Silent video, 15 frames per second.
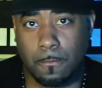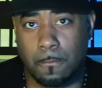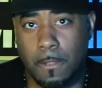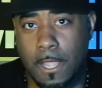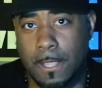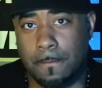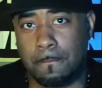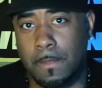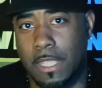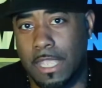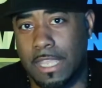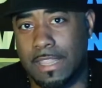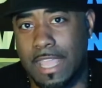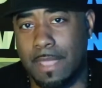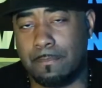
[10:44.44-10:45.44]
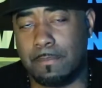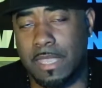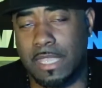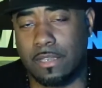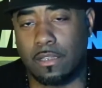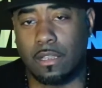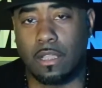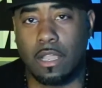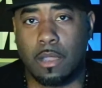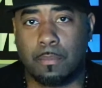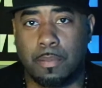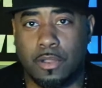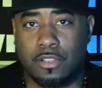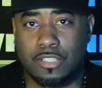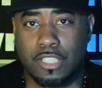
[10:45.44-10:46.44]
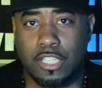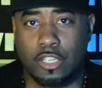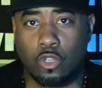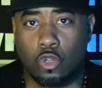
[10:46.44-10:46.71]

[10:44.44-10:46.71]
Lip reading: right? And that meant a person